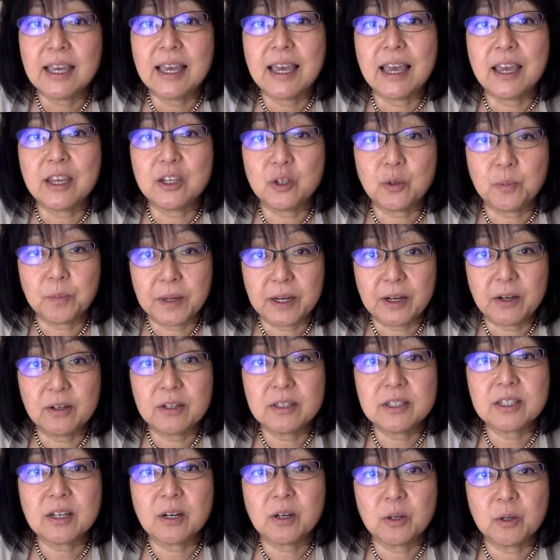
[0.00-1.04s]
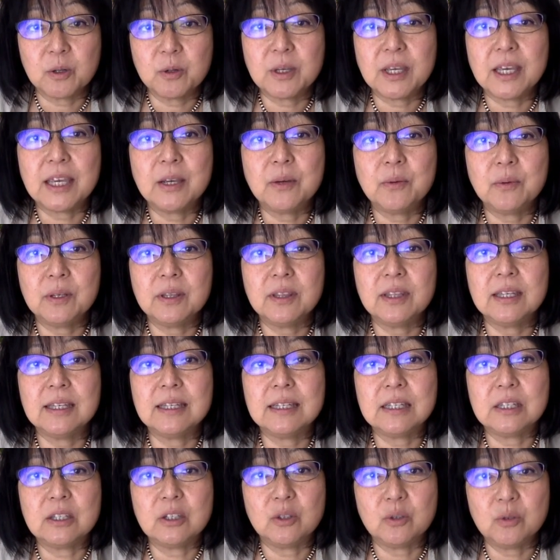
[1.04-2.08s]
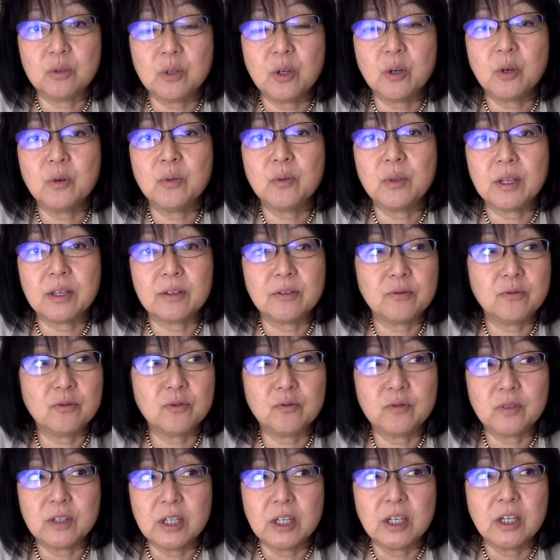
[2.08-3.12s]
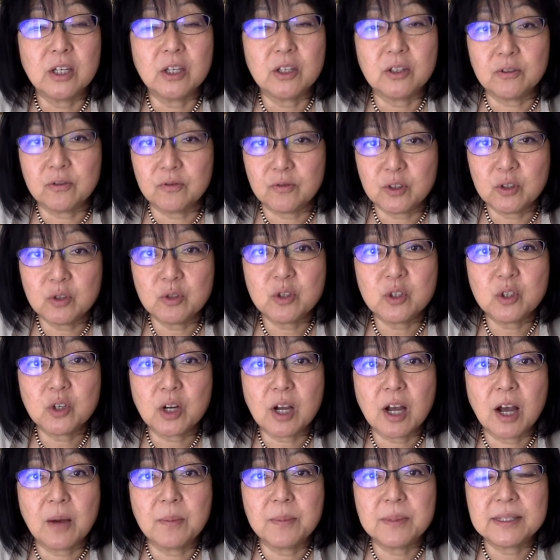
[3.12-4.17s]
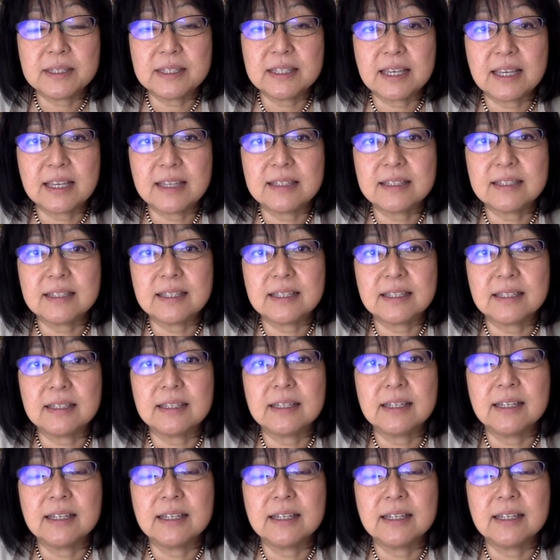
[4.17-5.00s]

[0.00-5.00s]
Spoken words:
and your parents are okay with it, and you know that you've used your common sense and